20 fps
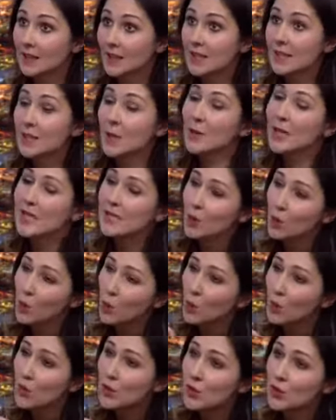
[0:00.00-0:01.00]
So it's
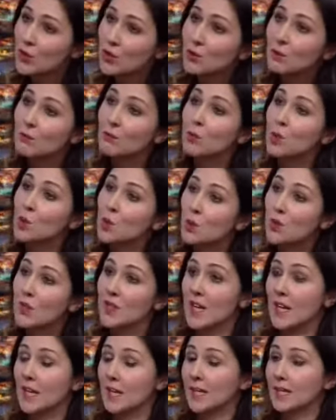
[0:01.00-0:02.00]
all the small
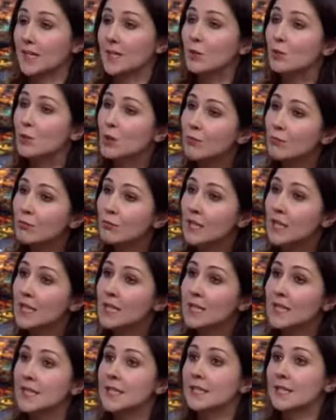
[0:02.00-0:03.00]
things that we
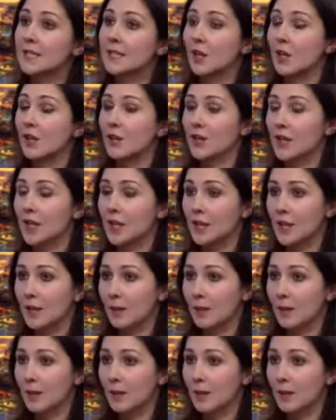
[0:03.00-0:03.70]
really need to start thinking